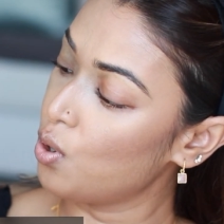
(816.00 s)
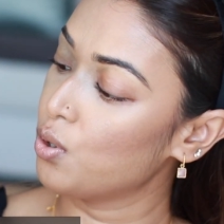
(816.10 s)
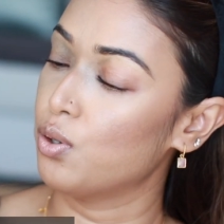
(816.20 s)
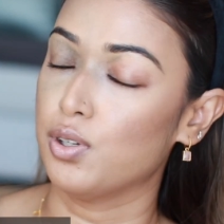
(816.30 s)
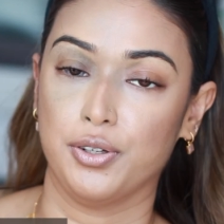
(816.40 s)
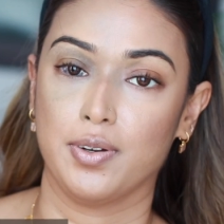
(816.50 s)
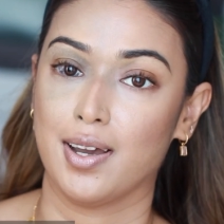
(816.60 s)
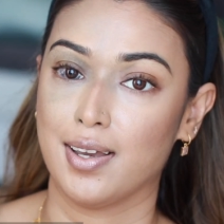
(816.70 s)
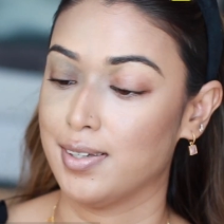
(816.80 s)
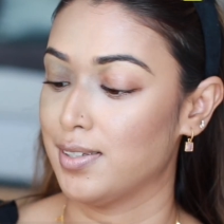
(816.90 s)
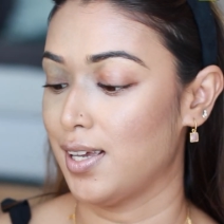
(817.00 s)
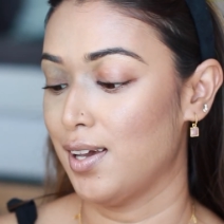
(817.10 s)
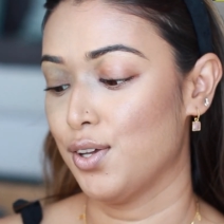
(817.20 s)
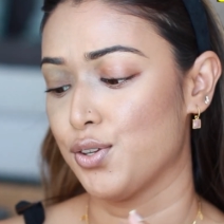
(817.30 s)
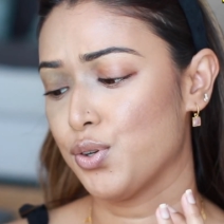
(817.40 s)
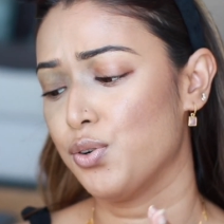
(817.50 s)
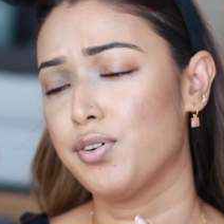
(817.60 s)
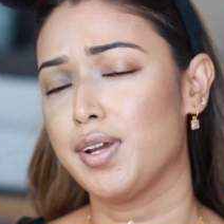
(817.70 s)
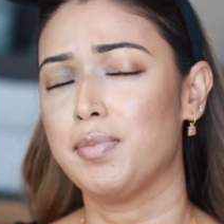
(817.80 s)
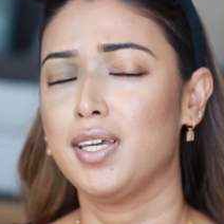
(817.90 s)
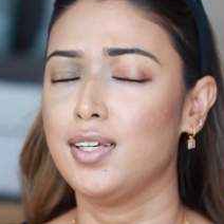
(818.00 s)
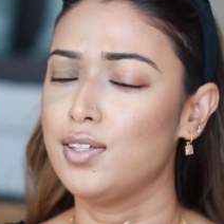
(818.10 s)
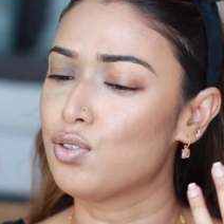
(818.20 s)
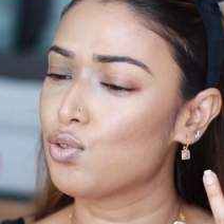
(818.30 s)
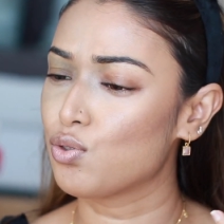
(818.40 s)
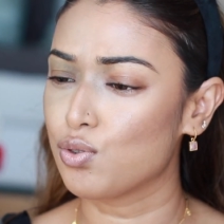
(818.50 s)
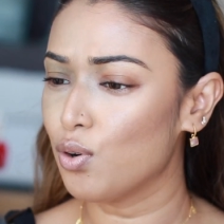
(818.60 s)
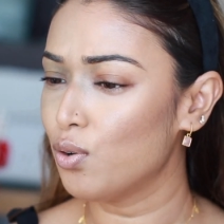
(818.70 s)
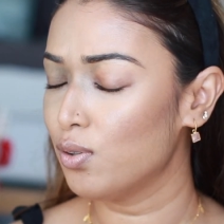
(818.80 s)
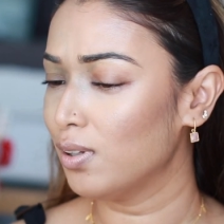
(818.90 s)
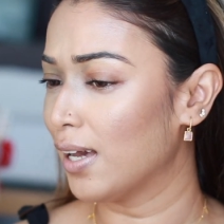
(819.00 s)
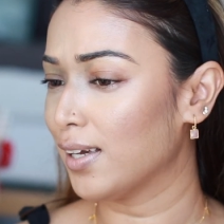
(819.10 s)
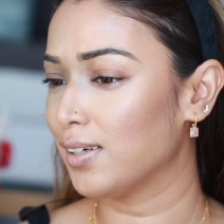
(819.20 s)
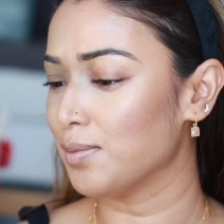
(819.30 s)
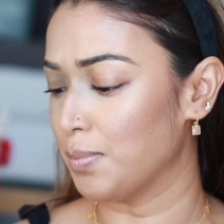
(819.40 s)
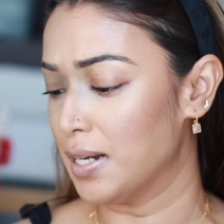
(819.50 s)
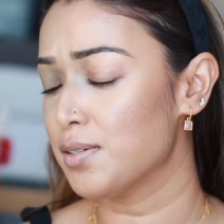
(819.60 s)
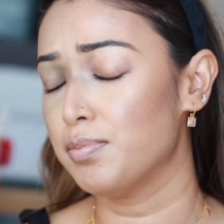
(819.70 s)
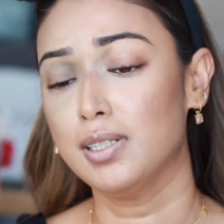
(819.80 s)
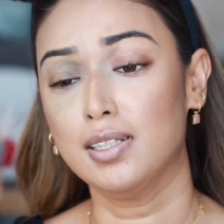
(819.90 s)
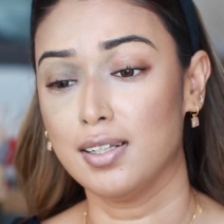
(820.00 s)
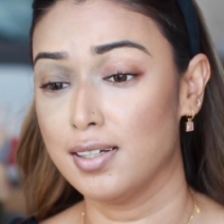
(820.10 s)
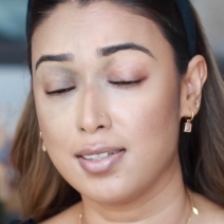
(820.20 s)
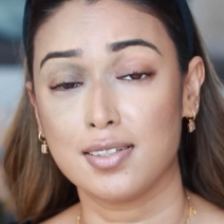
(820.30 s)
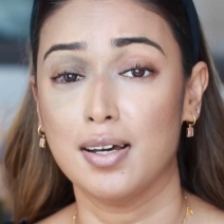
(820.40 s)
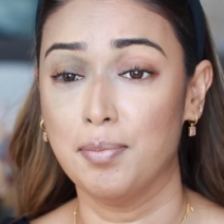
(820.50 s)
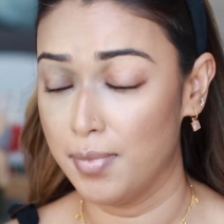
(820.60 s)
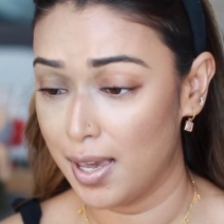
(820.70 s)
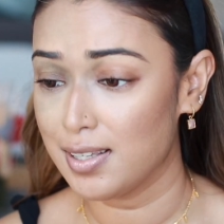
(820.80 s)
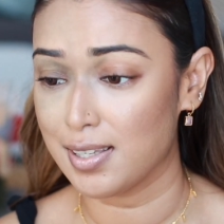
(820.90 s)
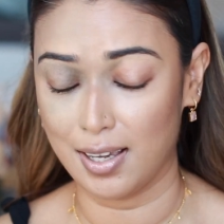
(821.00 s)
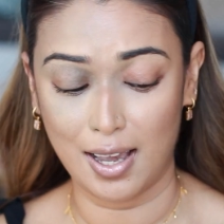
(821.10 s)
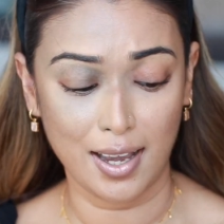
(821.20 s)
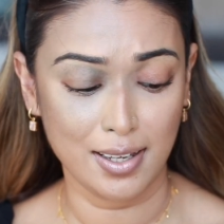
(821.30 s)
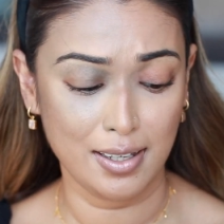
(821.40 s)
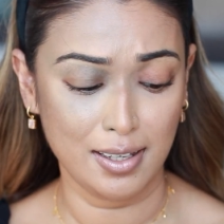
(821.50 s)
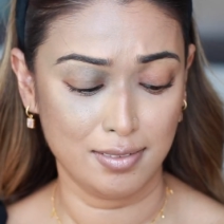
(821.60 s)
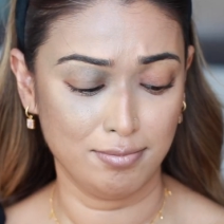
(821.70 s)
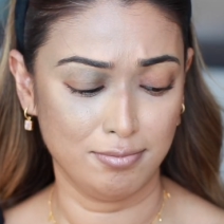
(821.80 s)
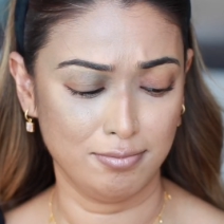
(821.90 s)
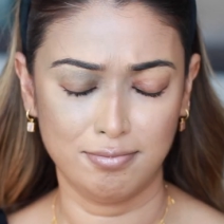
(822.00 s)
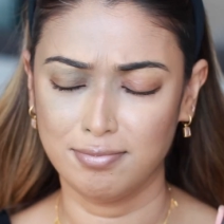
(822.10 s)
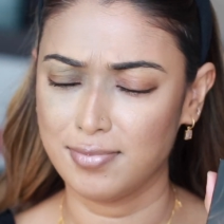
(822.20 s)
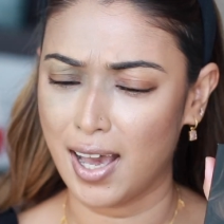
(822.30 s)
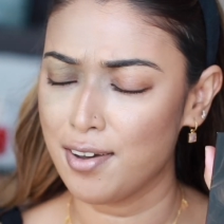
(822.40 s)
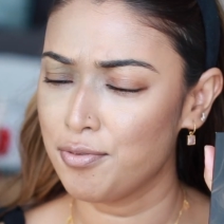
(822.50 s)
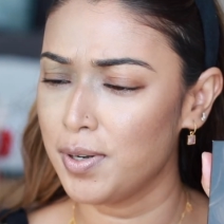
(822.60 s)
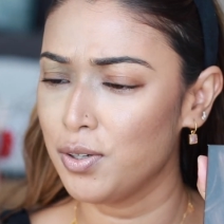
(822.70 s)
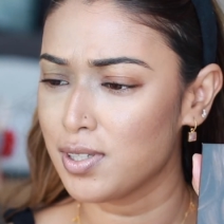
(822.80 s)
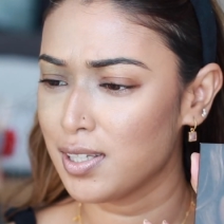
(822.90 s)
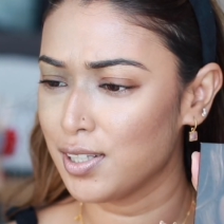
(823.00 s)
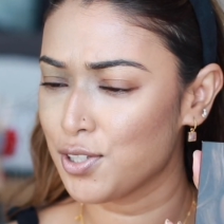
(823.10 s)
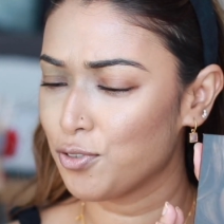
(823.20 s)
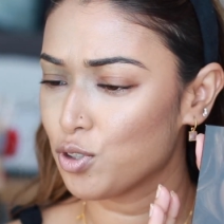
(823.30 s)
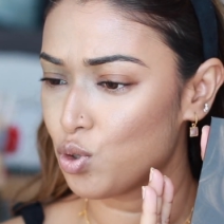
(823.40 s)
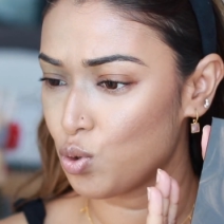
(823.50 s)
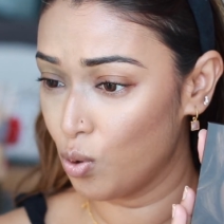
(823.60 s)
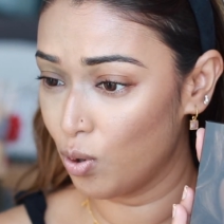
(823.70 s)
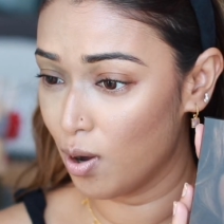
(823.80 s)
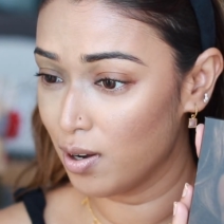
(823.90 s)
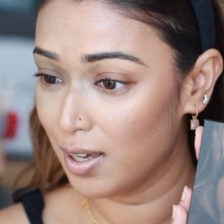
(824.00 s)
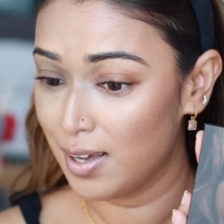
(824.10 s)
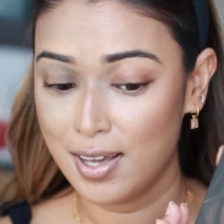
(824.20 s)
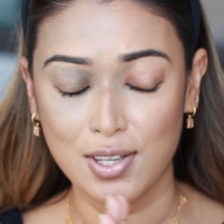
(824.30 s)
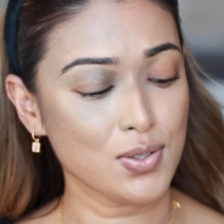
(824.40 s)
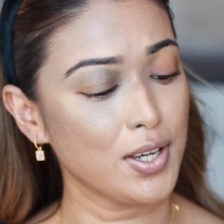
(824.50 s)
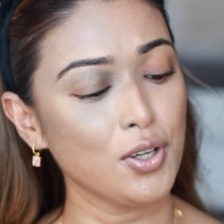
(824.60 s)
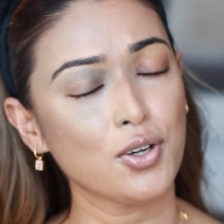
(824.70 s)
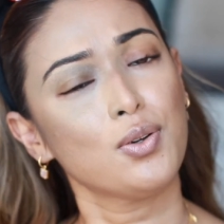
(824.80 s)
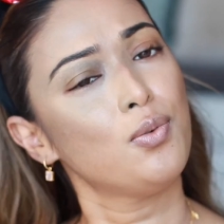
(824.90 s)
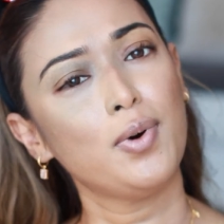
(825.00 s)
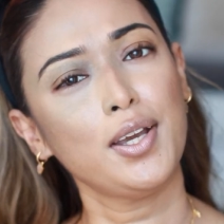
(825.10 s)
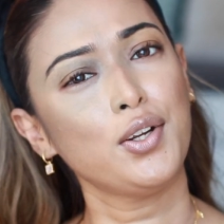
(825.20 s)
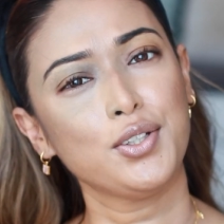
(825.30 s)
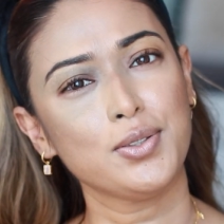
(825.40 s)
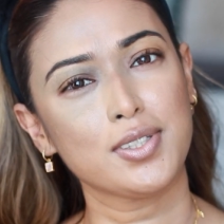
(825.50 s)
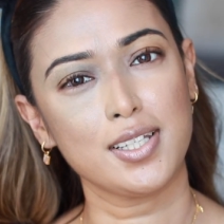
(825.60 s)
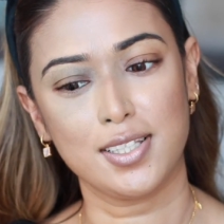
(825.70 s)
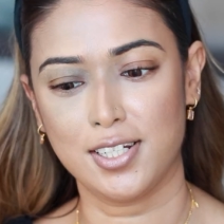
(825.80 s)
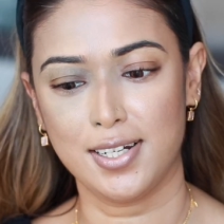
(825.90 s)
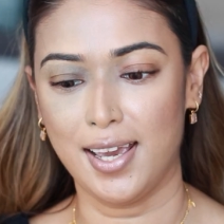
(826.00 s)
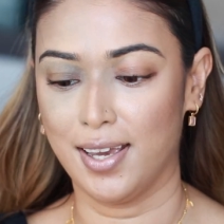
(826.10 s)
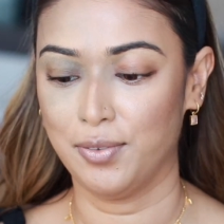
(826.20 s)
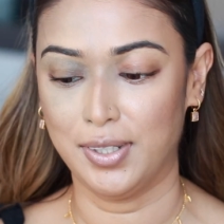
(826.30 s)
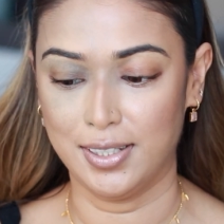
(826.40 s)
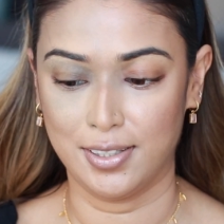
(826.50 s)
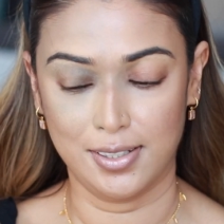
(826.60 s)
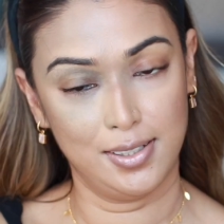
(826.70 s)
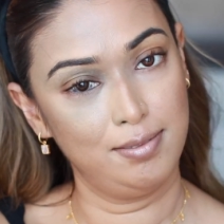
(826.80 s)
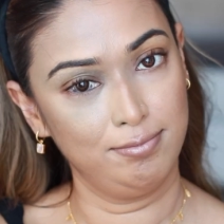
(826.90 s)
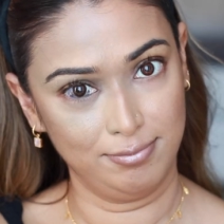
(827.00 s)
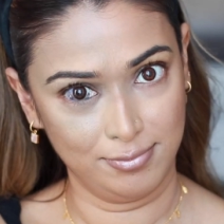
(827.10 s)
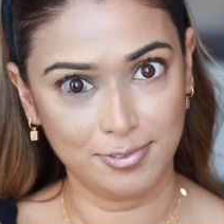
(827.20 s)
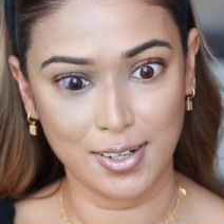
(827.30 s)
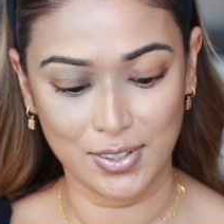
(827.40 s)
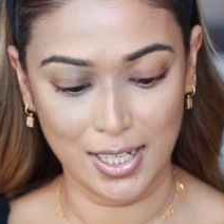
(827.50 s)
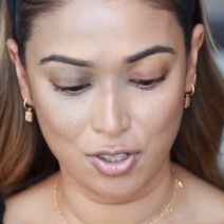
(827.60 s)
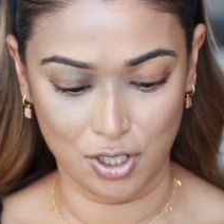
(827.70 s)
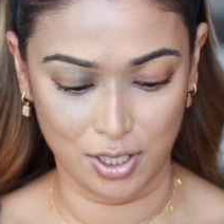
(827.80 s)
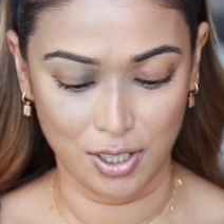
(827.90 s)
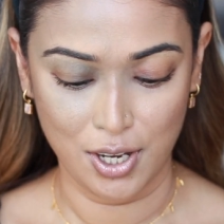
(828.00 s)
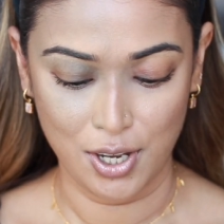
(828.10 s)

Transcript: good, you guys. So creamy, so like buildable. It's amazing. I have been using this for so long, so I thought, why not use this today with the foundation?